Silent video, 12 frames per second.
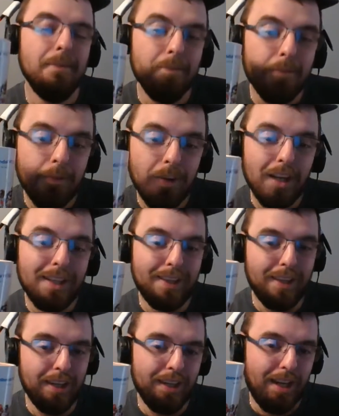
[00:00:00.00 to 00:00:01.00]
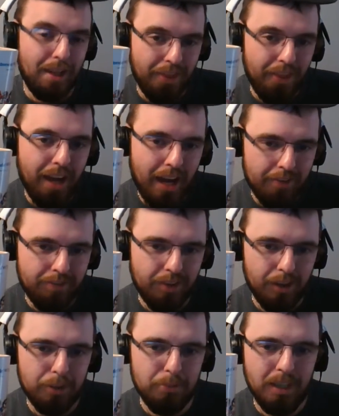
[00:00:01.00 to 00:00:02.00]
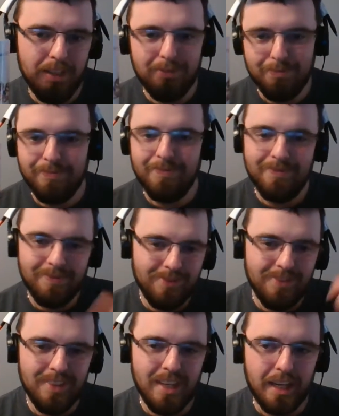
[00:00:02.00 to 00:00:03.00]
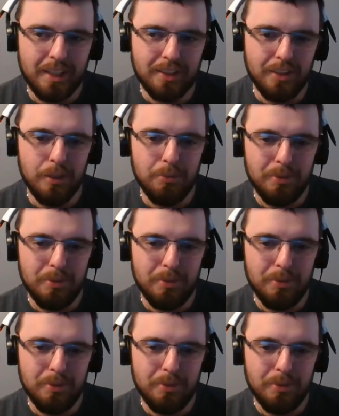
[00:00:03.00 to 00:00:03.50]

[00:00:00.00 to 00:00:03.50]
don't you think on that for a bit? Next clip.